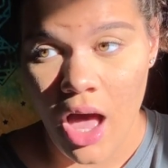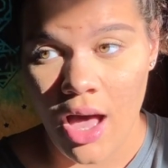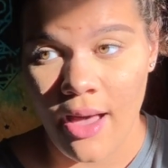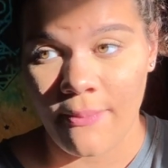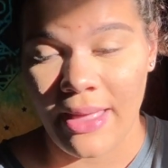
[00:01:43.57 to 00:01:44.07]

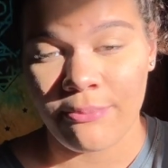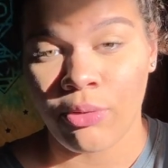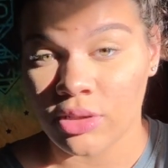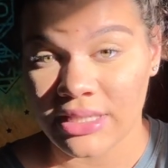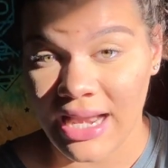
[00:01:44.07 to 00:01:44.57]
um, and
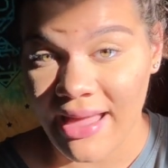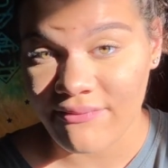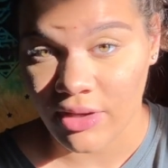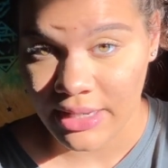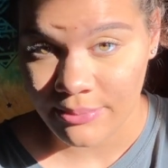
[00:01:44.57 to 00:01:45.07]
pulled a
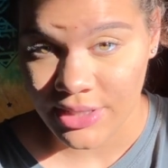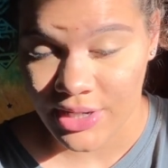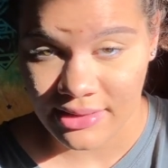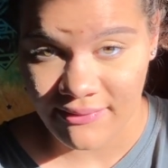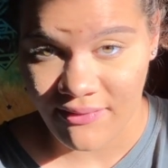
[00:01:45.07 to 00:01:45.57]
knife on him
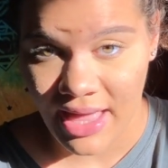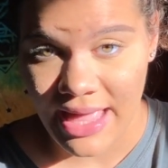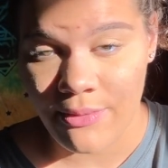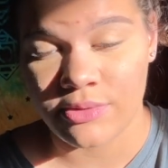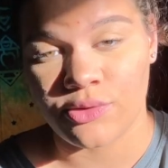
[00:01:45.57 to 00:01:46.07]
during the
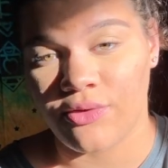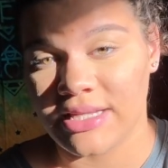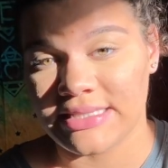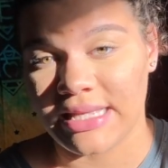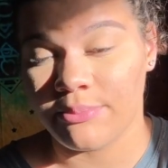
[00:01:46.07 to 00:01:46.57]
fight and was
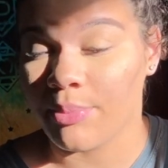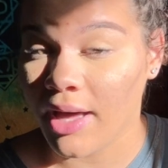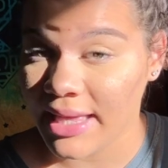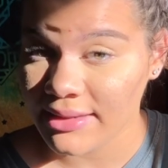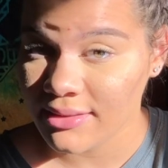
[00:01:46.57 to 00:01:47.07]
arrested.
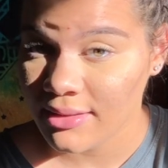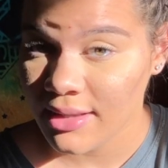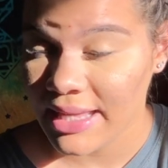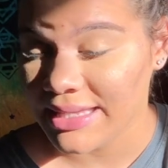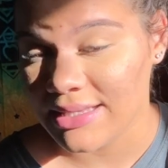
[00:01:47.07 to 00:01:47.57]
But
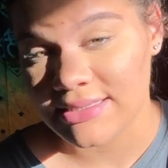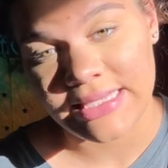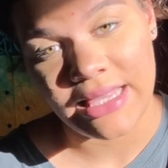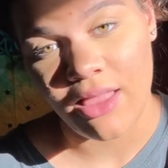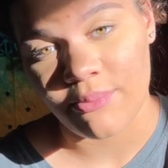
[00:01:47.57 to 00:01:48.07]
he didn't
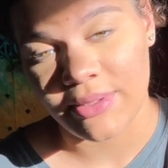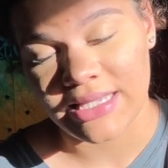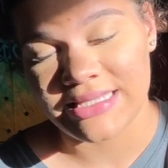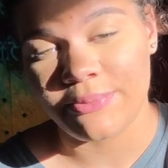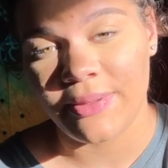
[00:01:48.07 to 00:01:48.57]
stay long
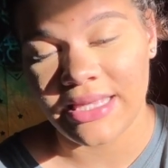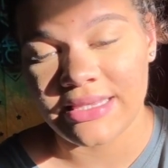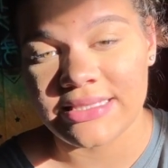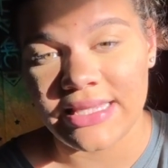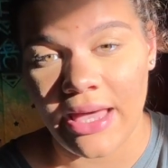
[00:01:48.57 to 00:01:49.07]
because he
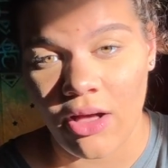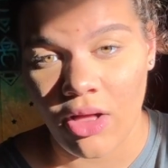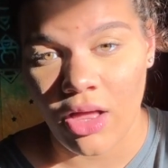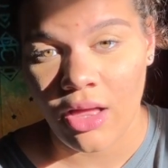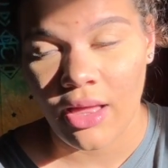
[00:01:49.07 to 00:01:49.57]
picked the
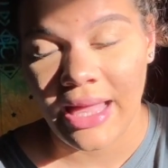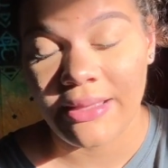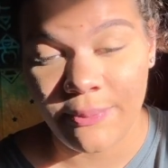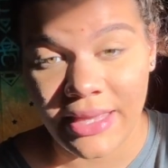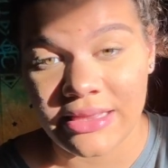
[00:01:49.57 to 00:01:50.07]
cell
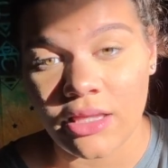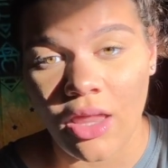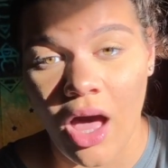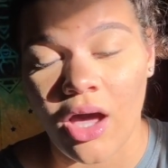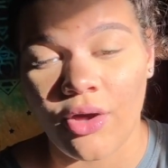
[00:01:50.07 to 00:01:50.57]
he picked the
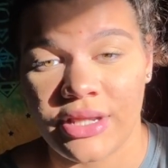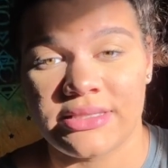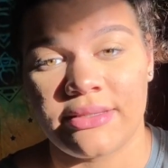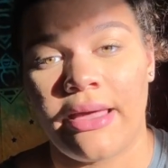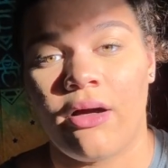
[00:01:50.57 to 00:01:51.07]
lock on
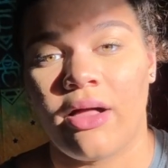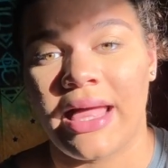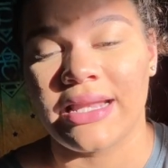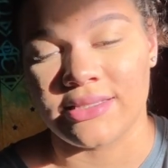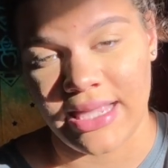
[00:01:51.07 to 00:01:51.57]
his cell
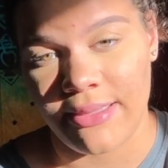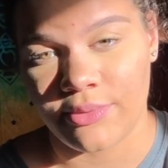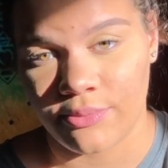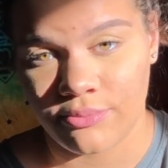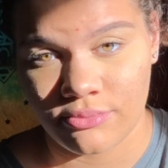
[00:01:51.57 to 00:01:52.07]
and
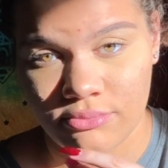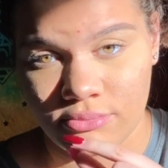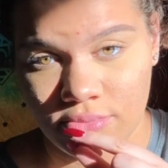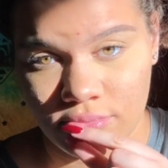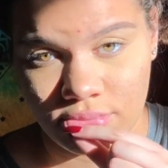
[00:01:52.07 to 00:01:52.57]
escaped
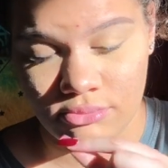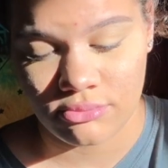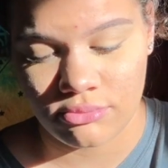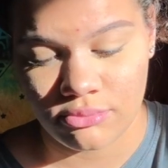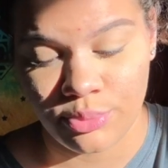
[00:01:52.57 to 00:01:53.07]

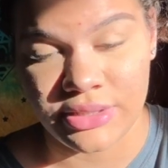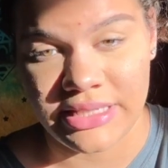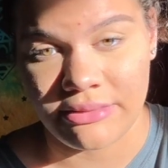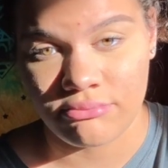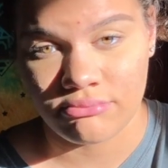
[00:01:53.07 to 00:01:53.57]

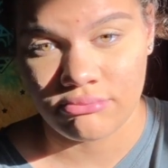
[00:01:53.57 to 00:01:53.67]
prison.